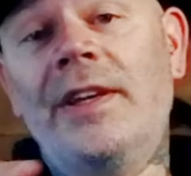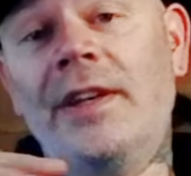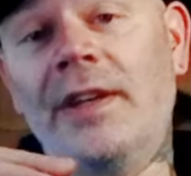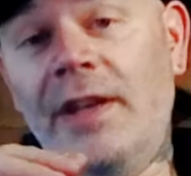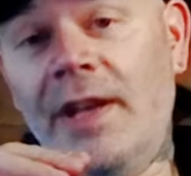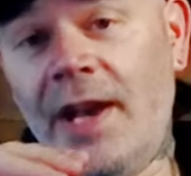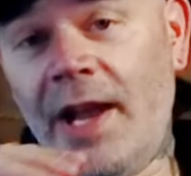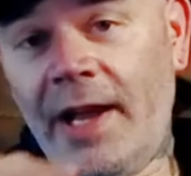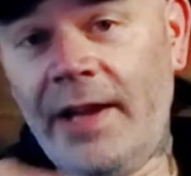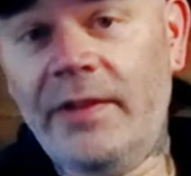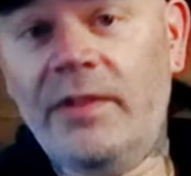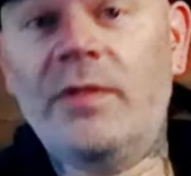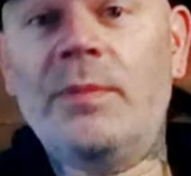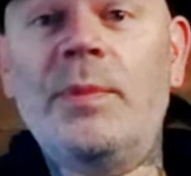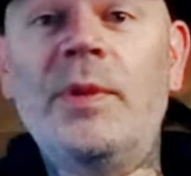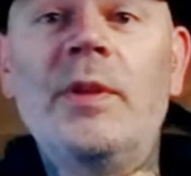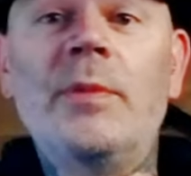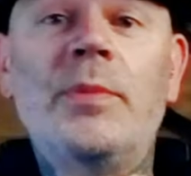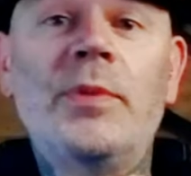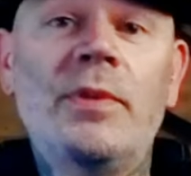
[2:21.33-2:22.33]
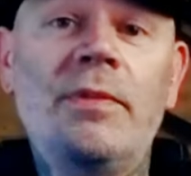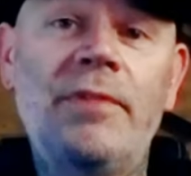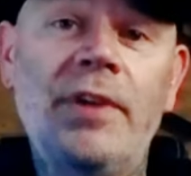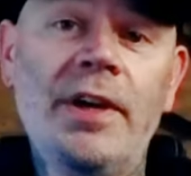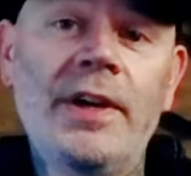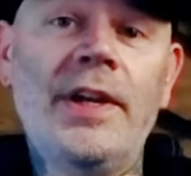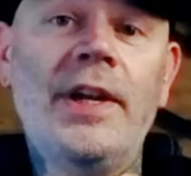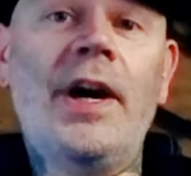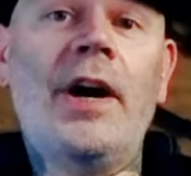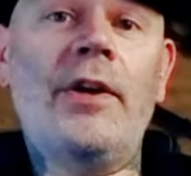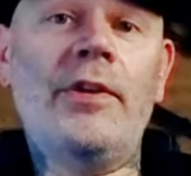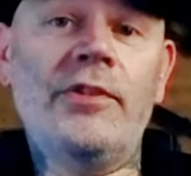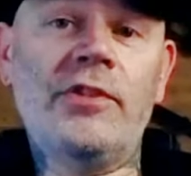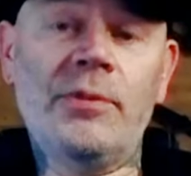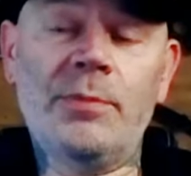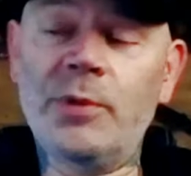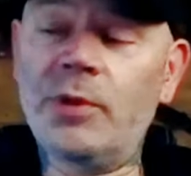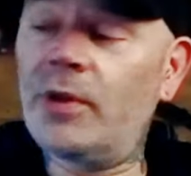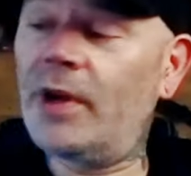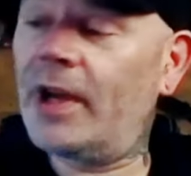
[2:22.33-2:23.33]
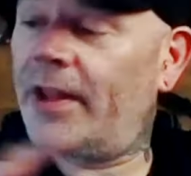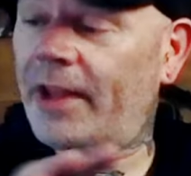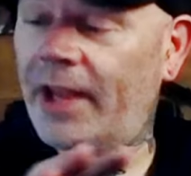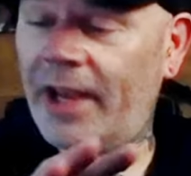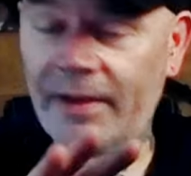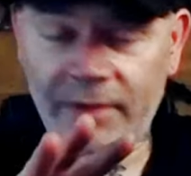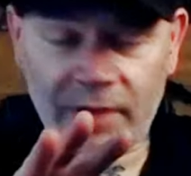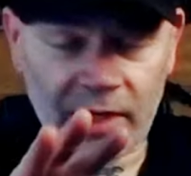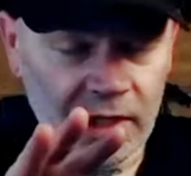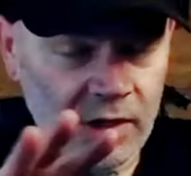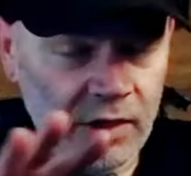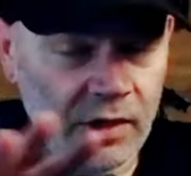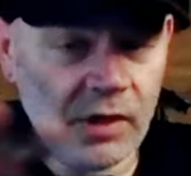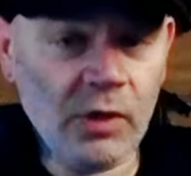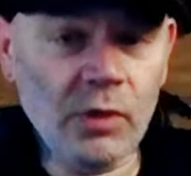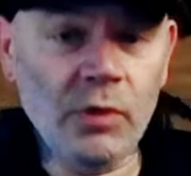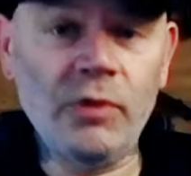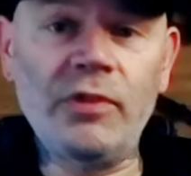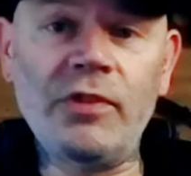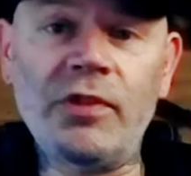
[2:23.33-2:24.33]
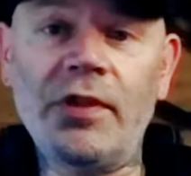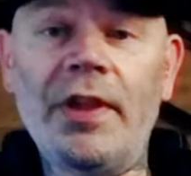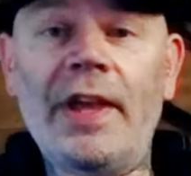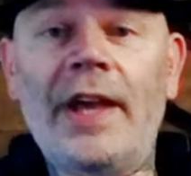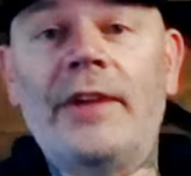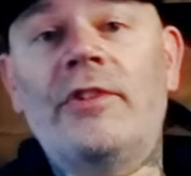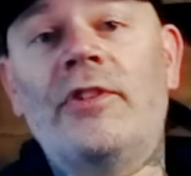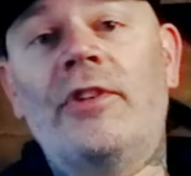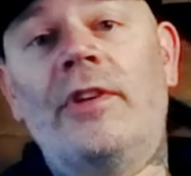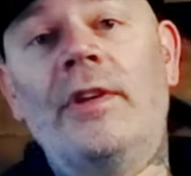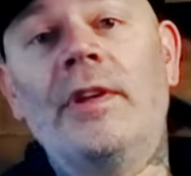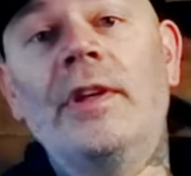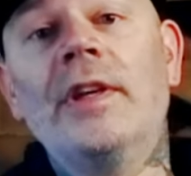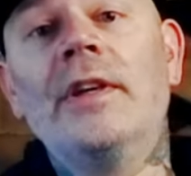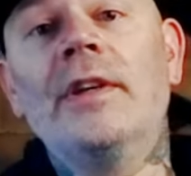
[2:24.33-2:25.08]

nice people, very knowledgeable, and they have a huge selection.